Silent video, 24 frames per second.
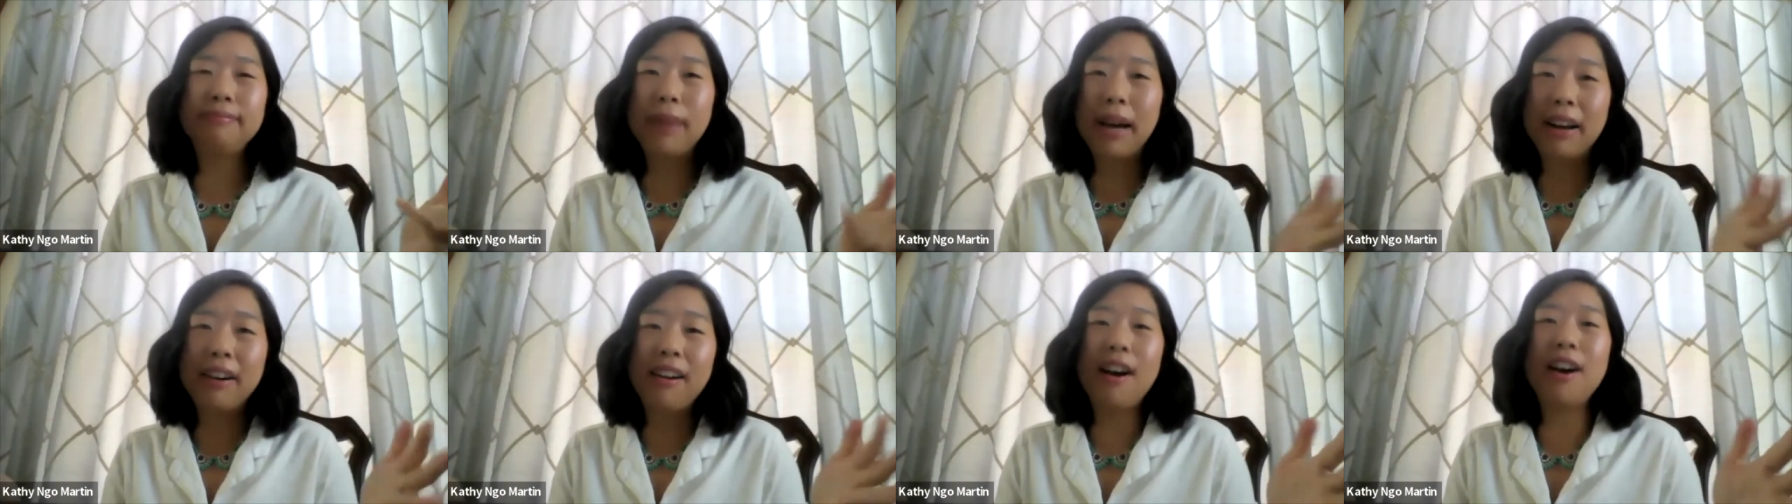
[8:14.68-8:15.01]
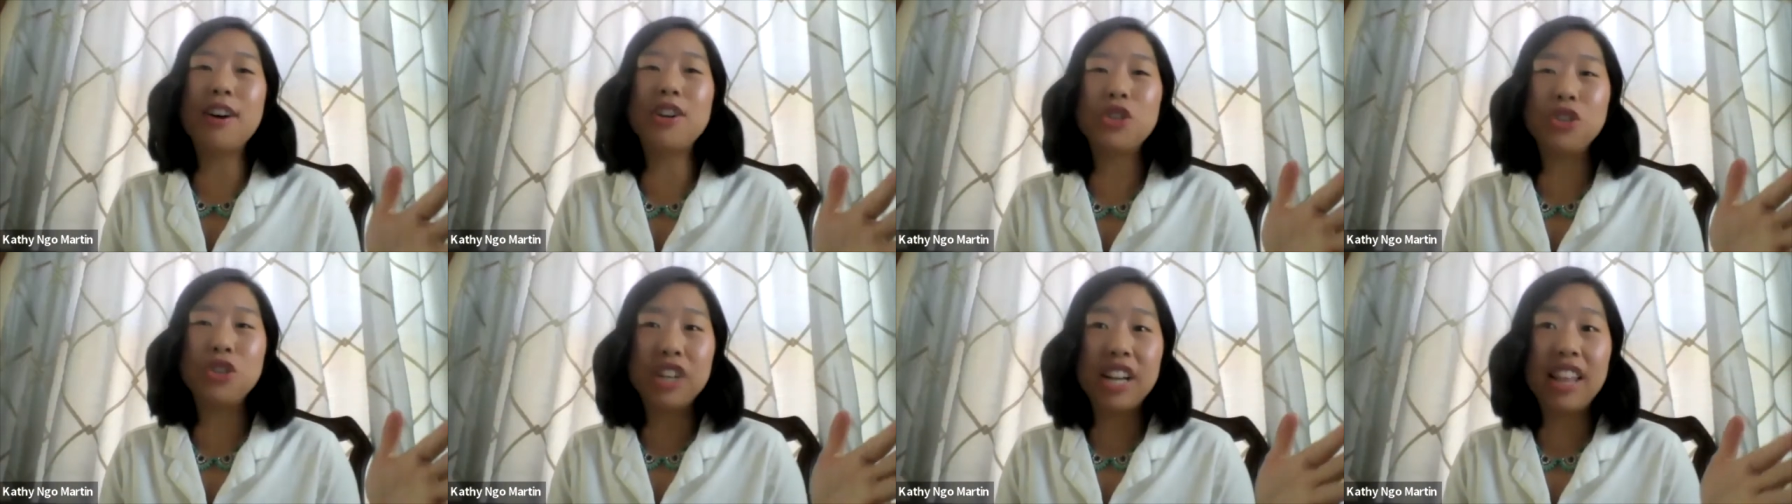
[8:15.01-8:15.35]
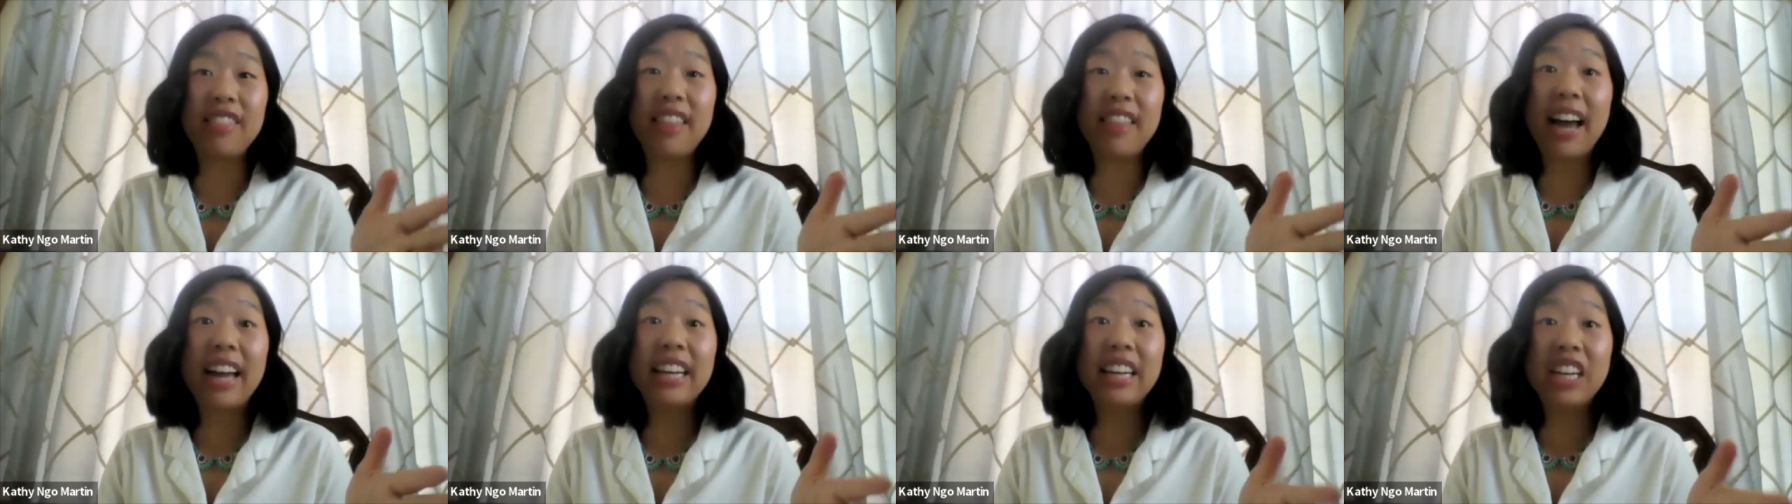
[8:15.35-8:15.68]
about 100
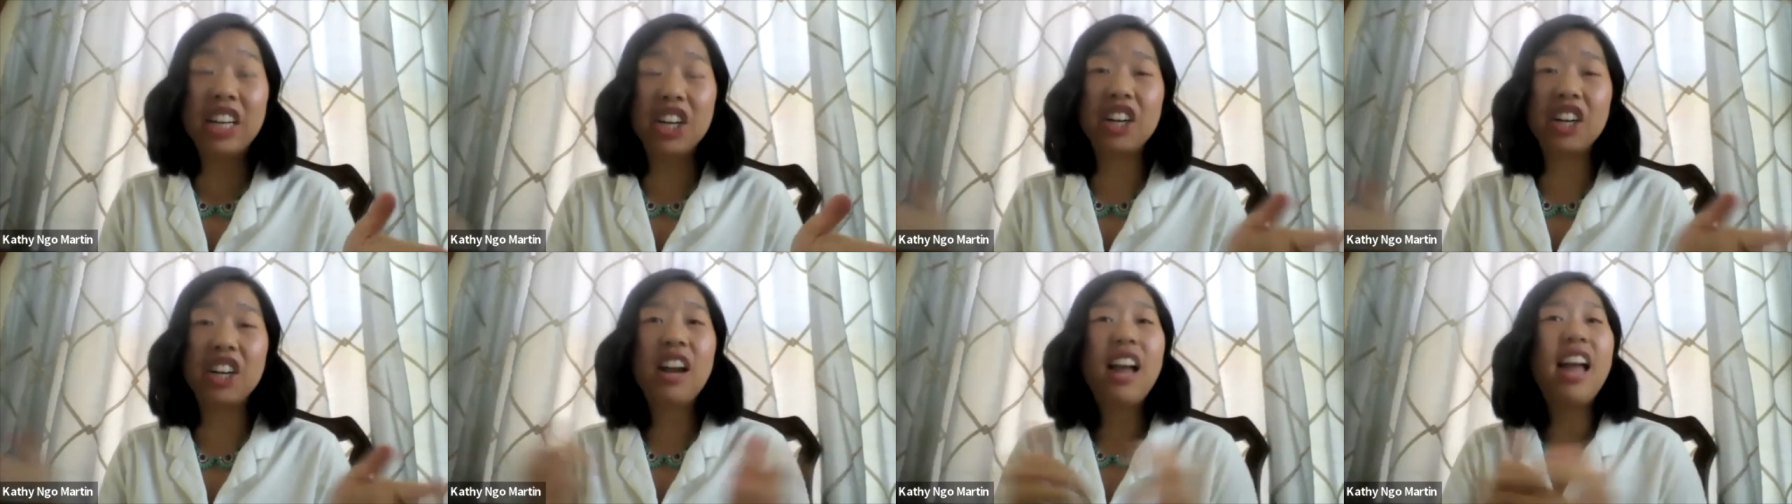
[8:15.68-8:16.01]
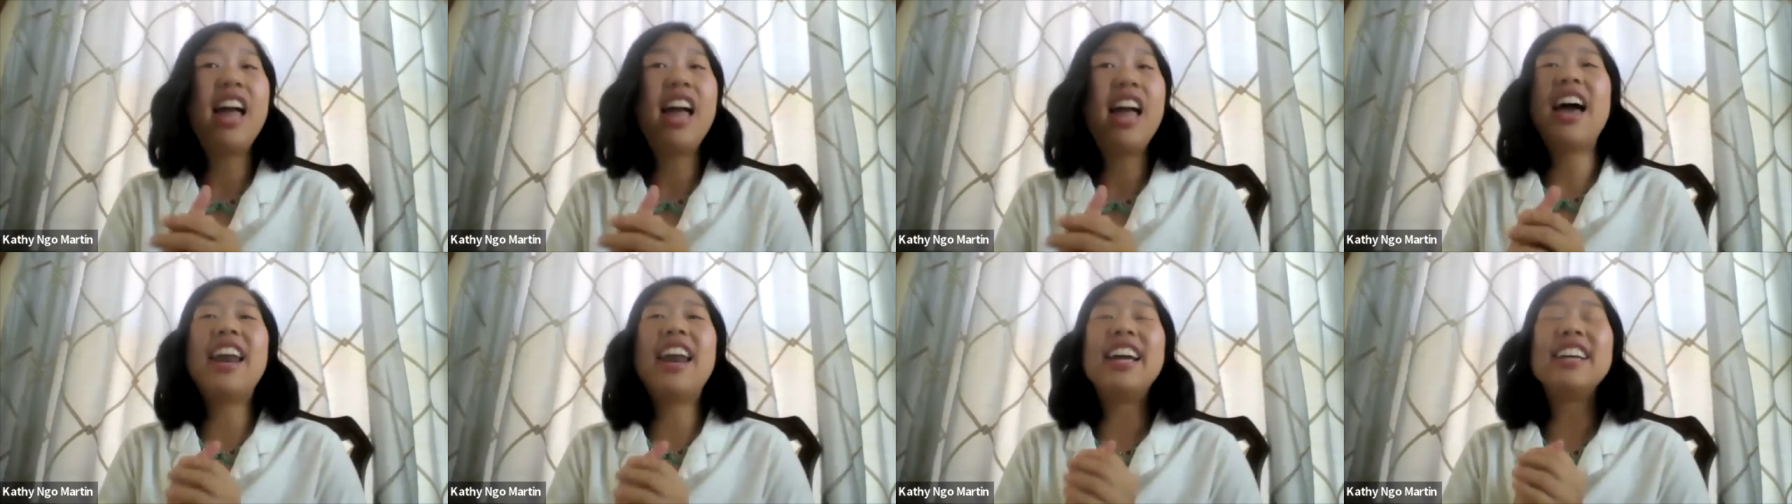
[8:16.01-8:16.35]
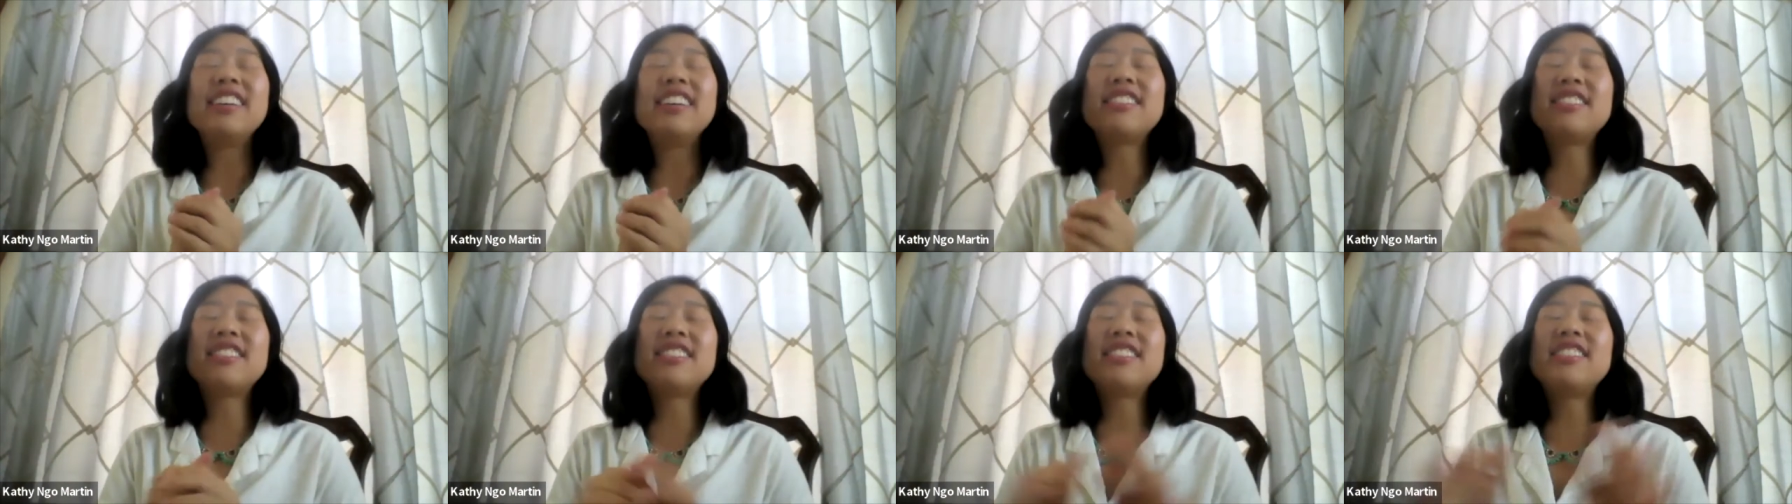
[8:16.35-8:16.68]
in that year. And I
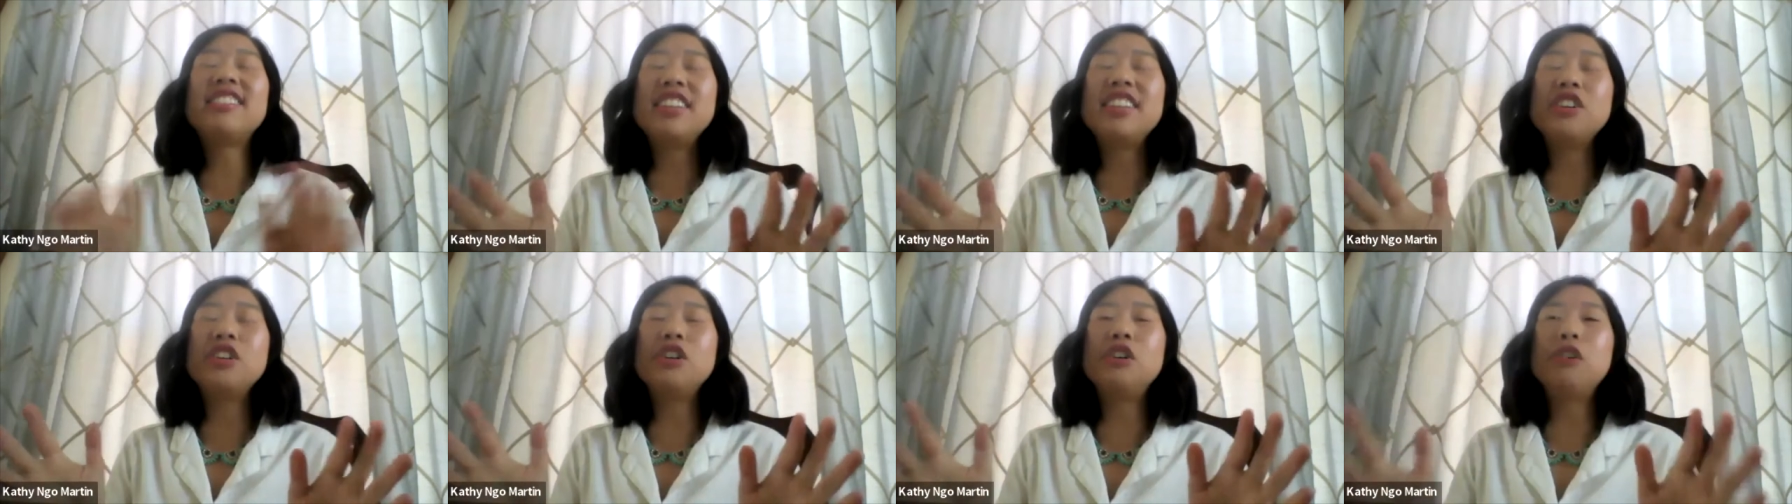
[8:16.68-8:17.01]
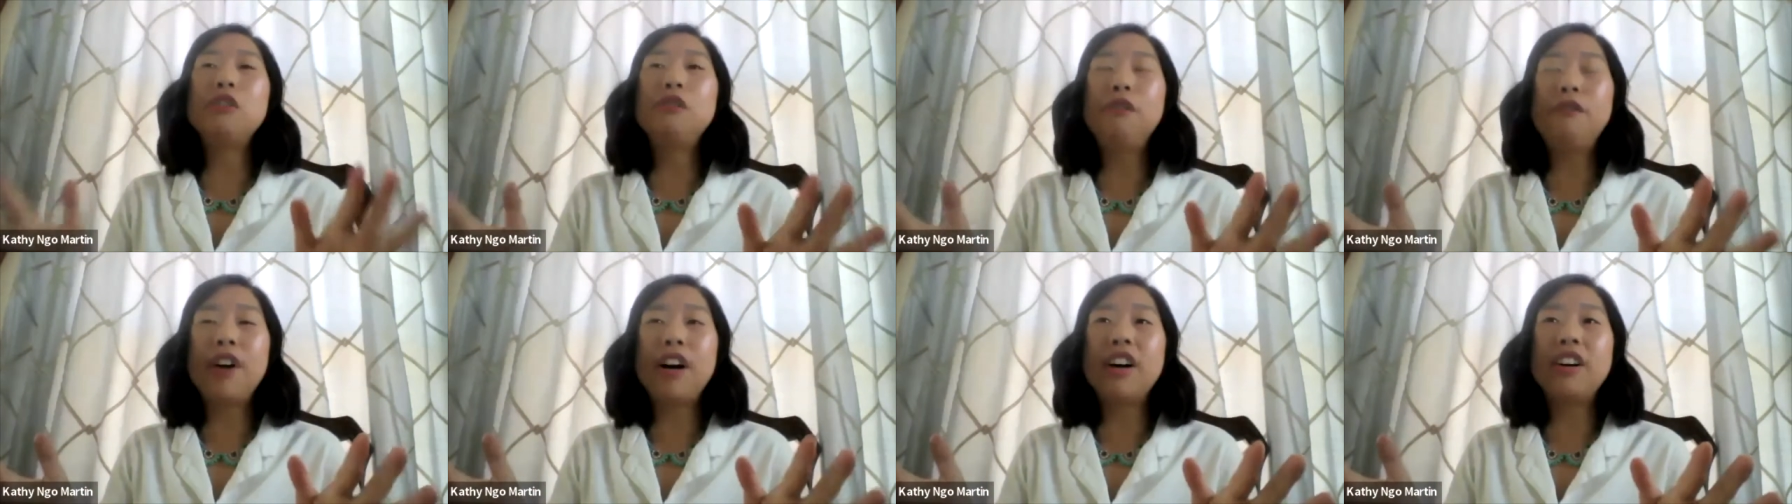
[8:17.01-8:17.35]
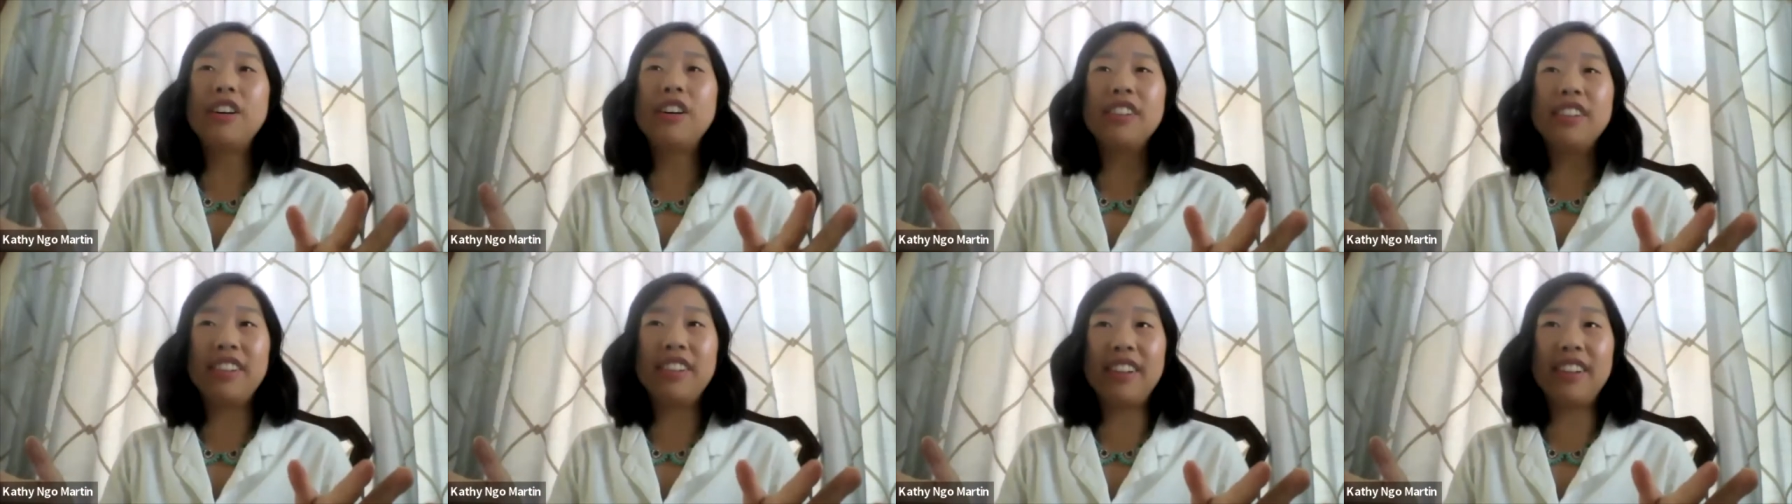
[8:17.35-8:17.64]
still felt